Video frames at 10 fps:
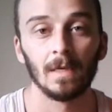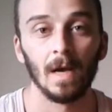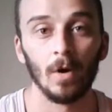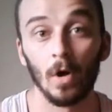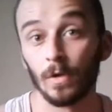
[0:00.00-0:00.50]

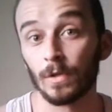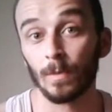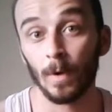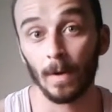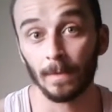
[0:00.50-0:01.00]
I'll
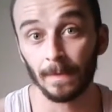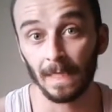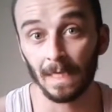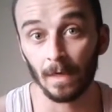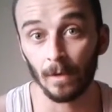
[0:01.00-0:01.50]
also
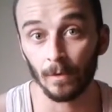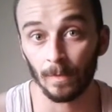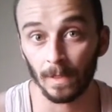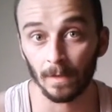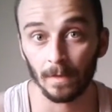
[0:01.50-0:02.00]
probably eat another
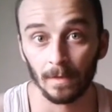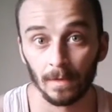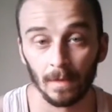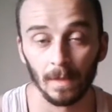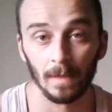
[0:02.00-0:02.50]
meal
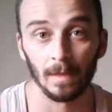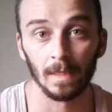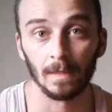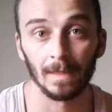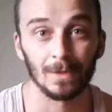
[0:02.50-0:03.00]

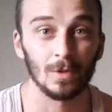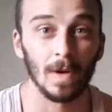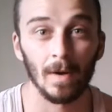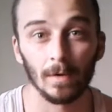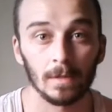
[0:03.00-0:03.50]
in like 2
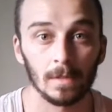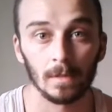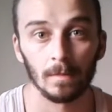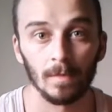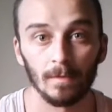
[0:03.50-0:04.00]
hours
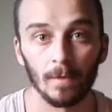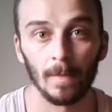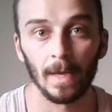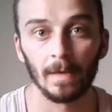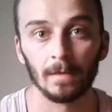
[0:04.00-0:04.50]
before
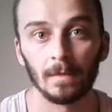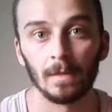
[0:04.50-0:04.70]
bed.